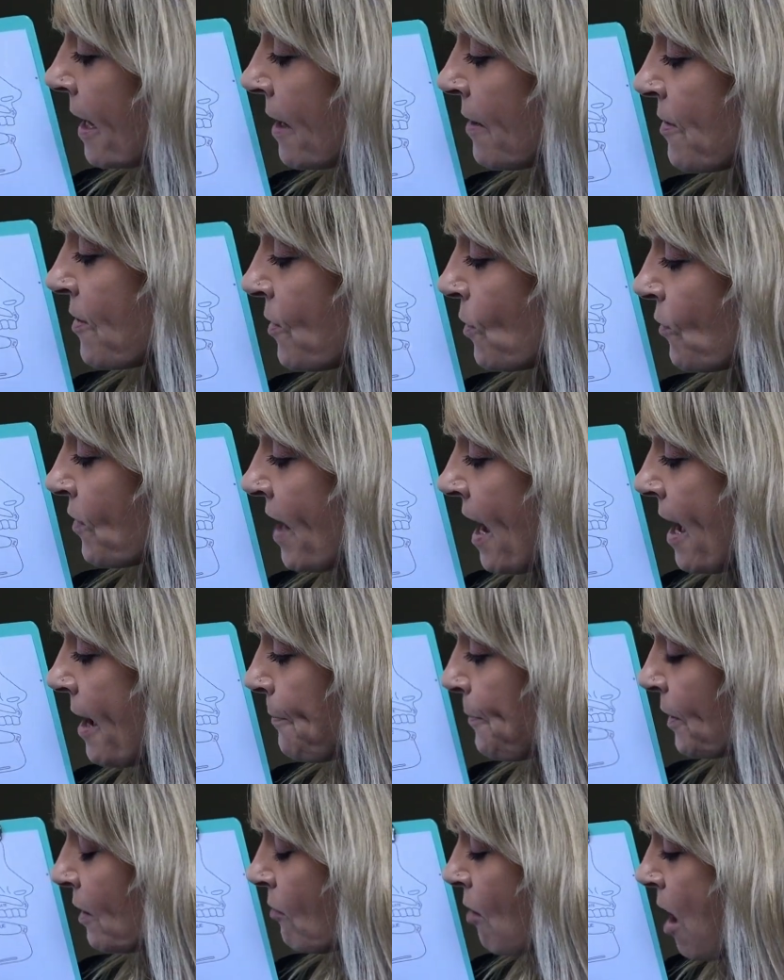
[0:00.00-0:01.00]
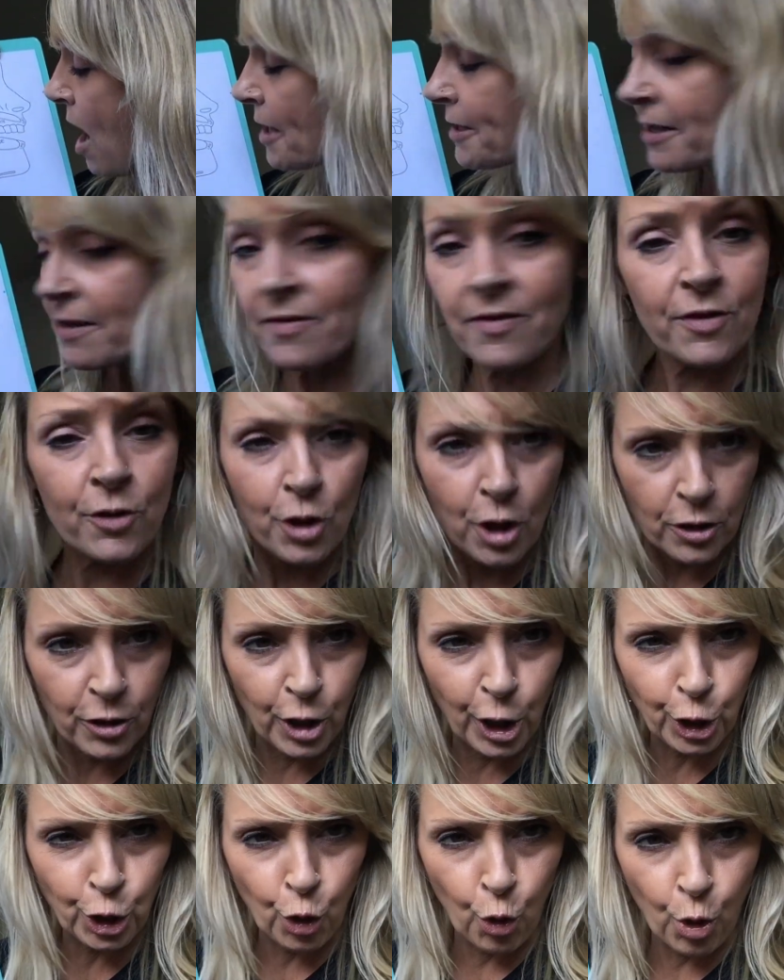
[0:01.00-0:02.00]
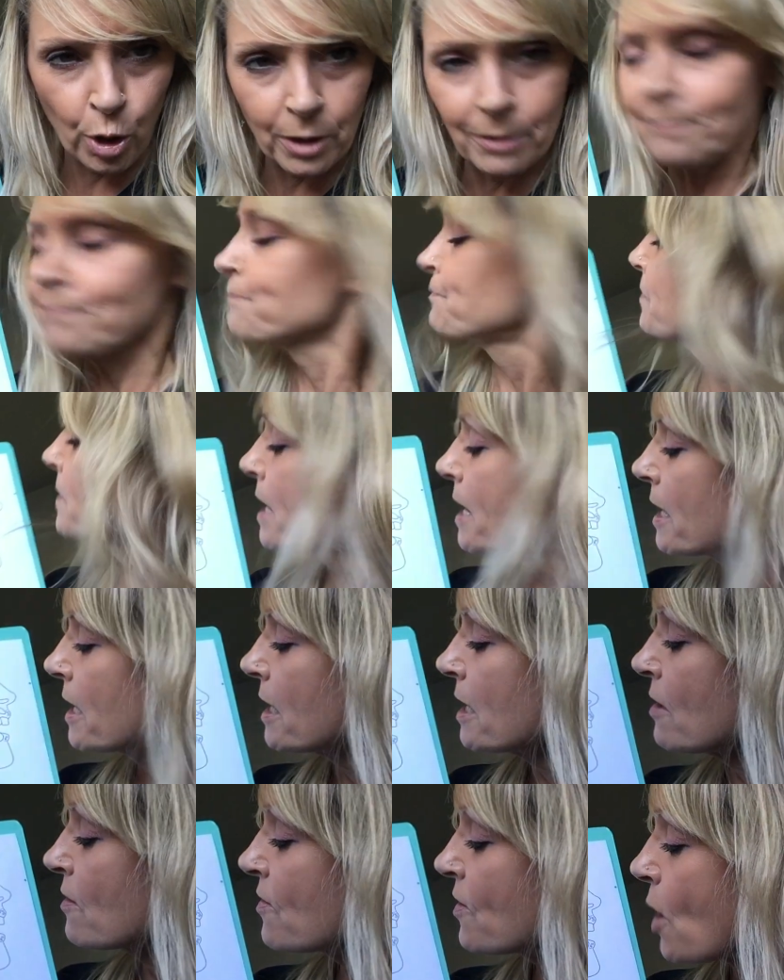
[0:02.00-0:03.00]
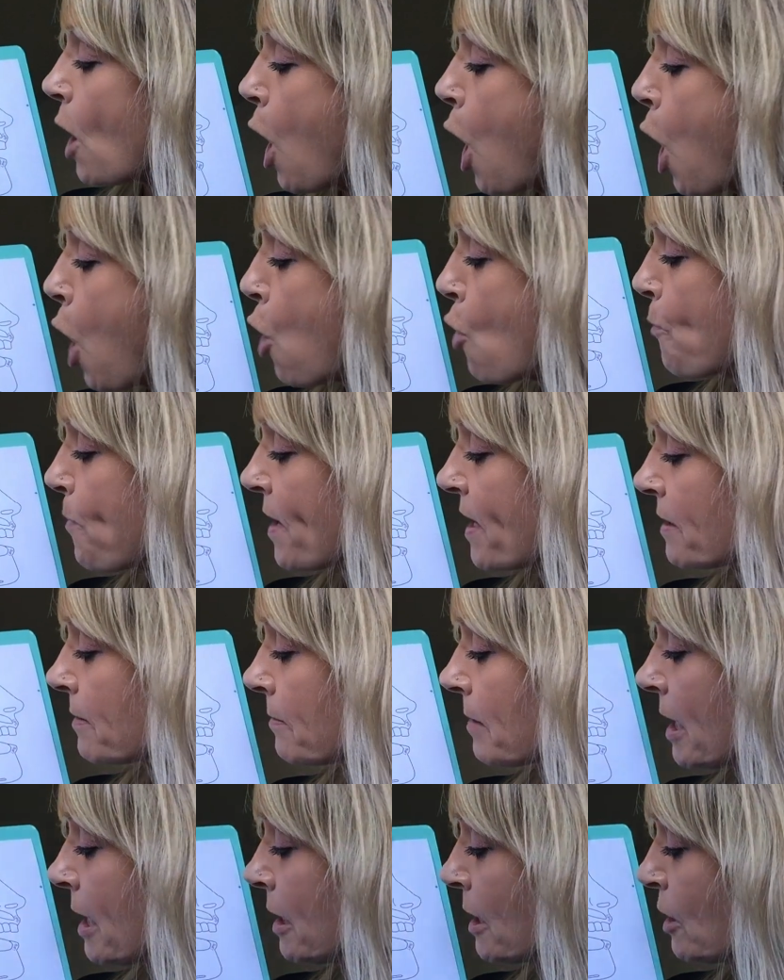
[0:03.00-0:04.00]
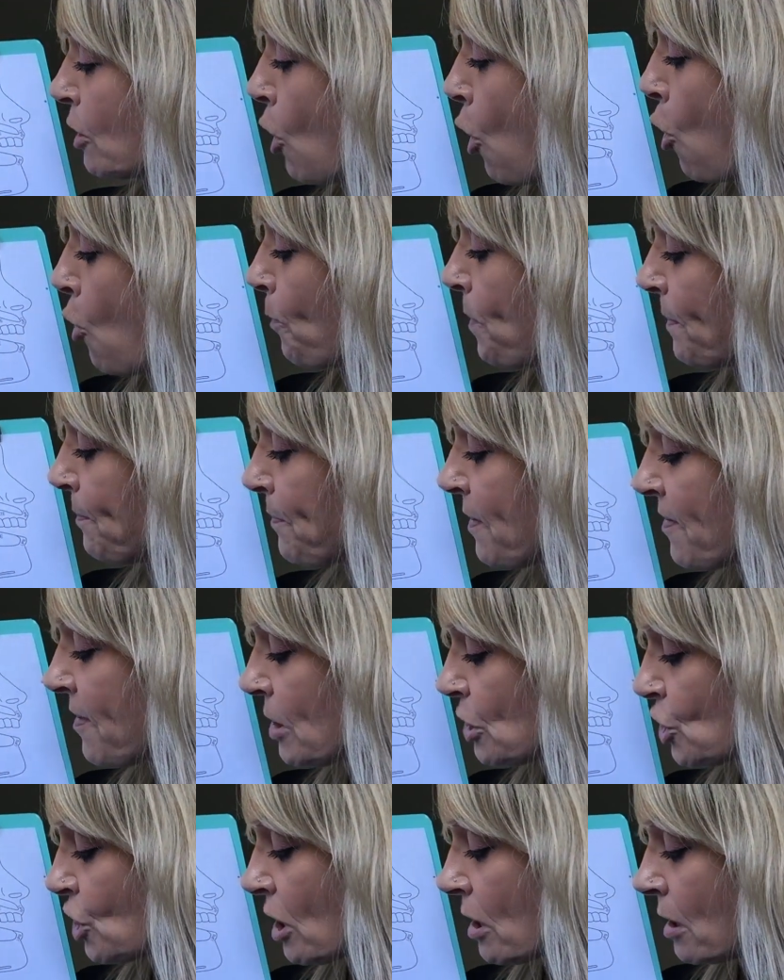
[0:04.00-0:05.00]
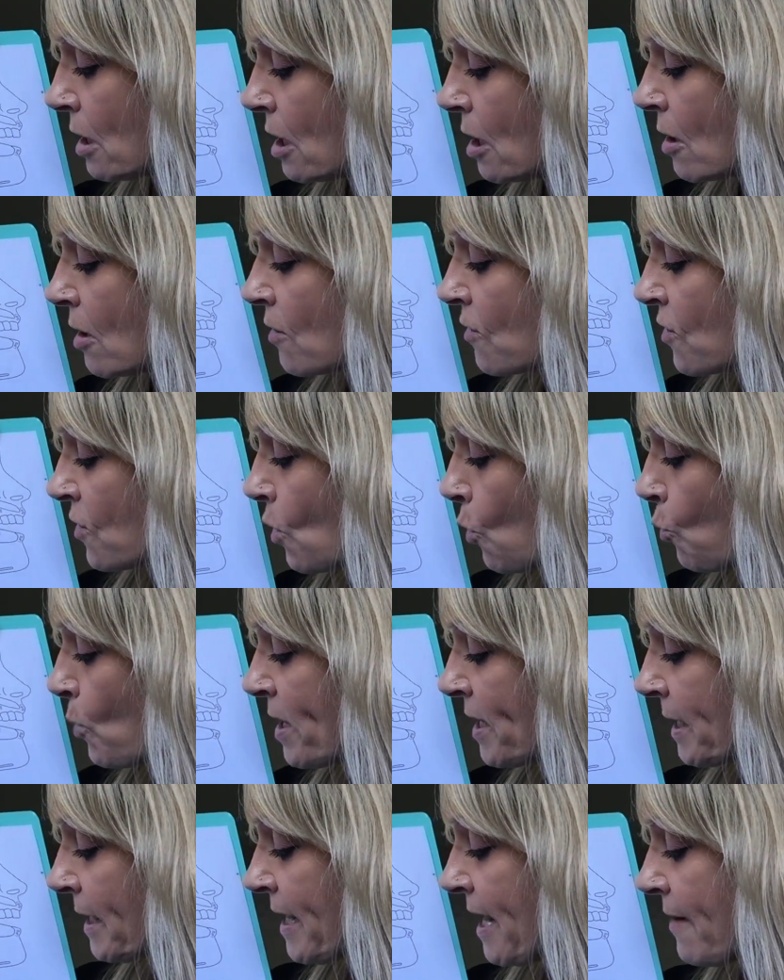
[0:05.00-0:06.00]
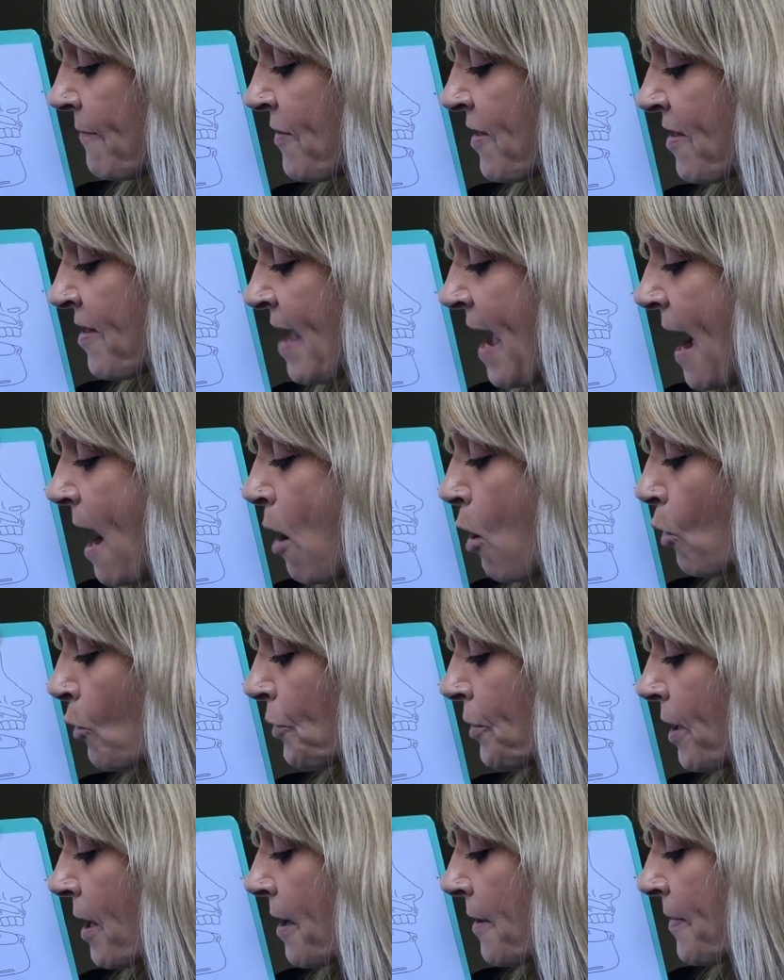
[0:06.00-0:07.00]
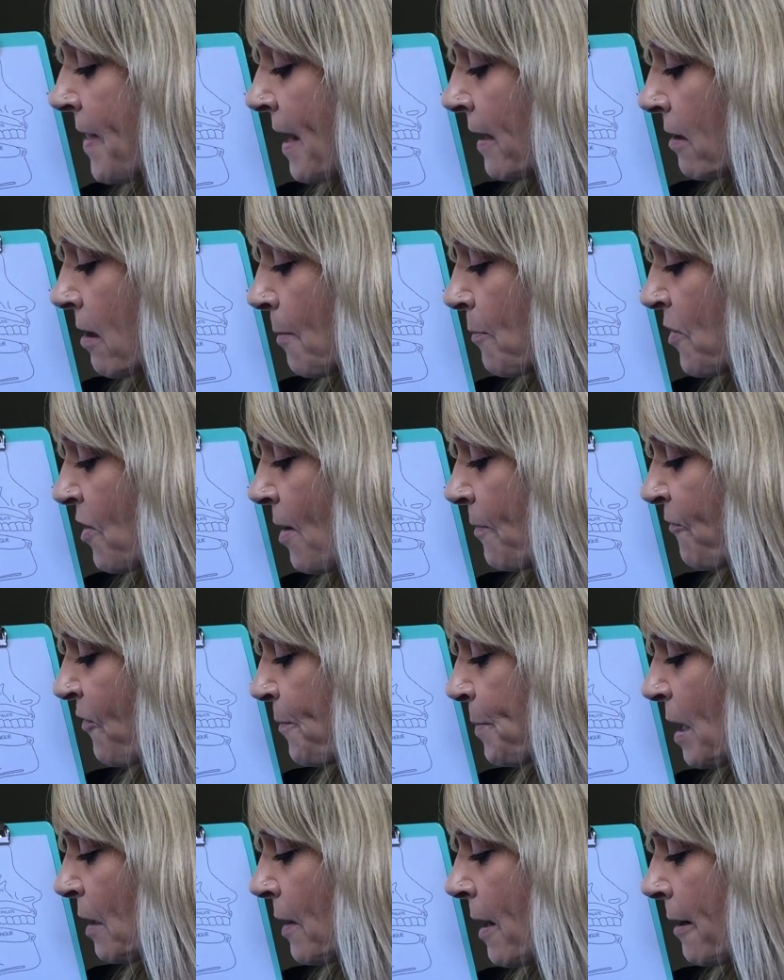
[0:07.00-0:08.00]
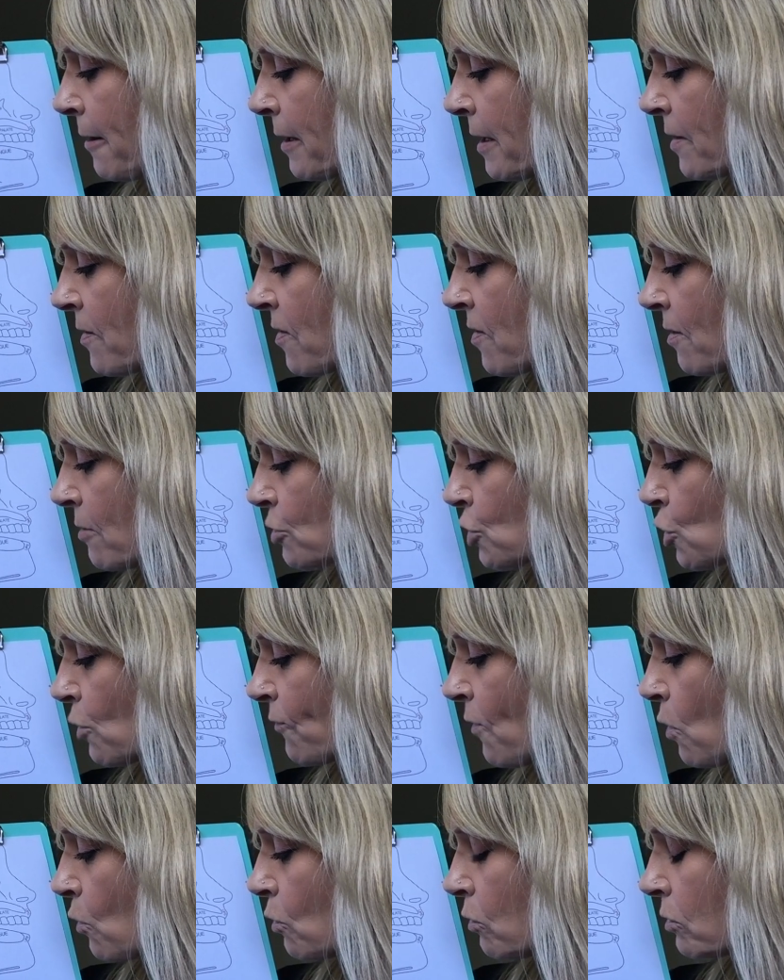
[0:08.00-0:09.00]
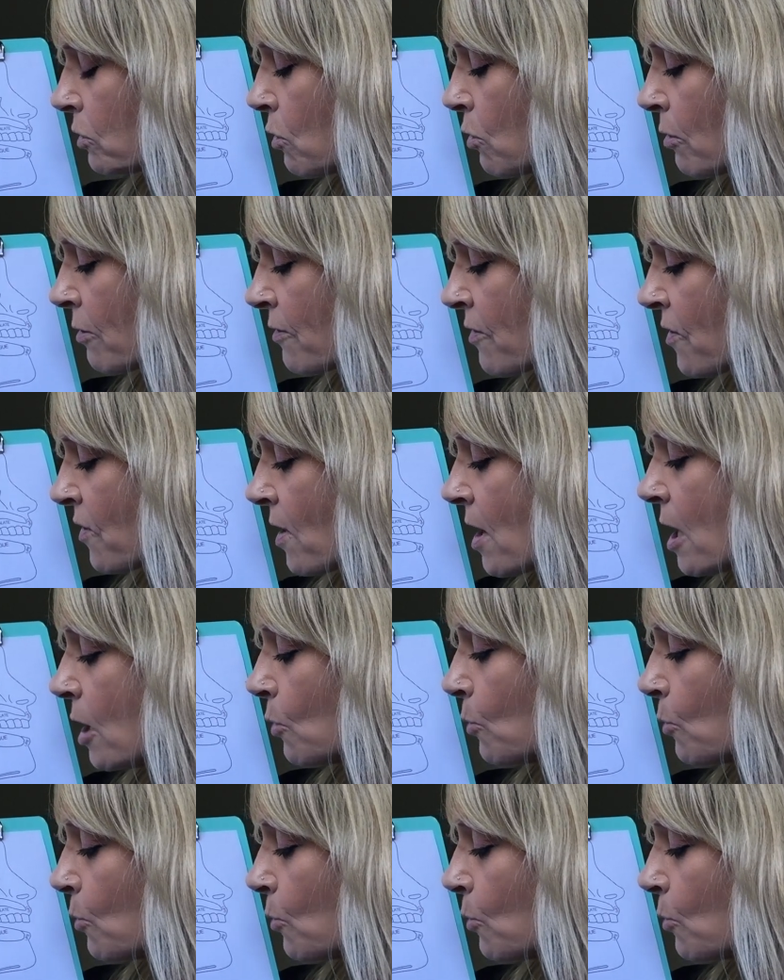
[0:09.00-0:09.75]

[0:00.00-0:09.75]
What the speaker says: And so the epiglottis, the door, is open, in an open position. So we can have sound that comes up from the larynx, there's your vocal cords.